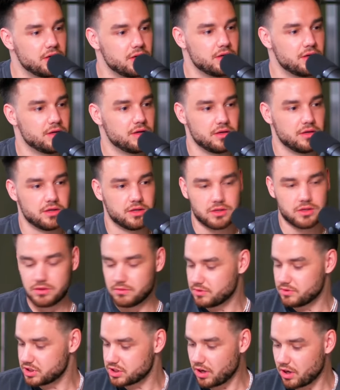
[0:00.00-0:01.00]
could
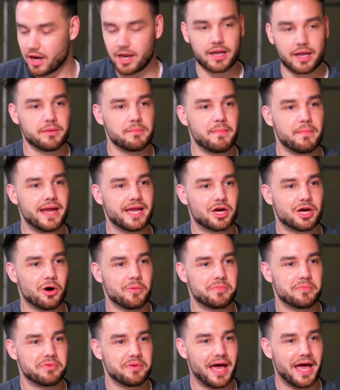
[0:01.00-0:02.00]
someone so vibrant
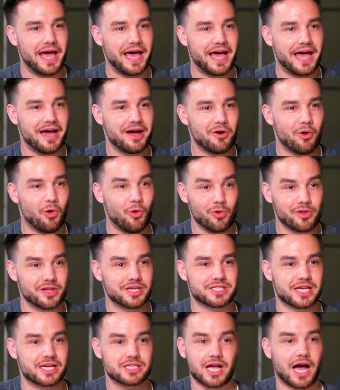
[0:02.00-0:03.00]
and talented
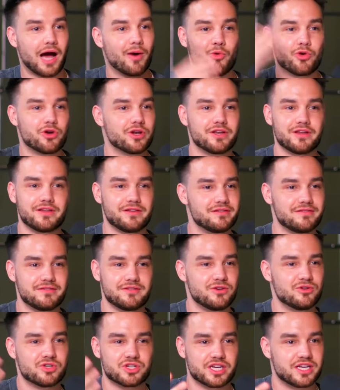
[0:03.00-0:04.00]
had
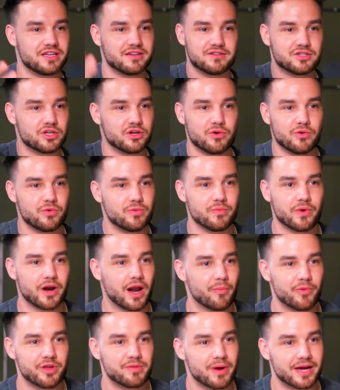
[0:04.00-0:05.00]
passed away
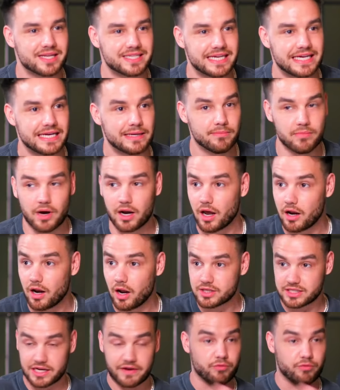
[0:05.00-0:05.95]
and is gone?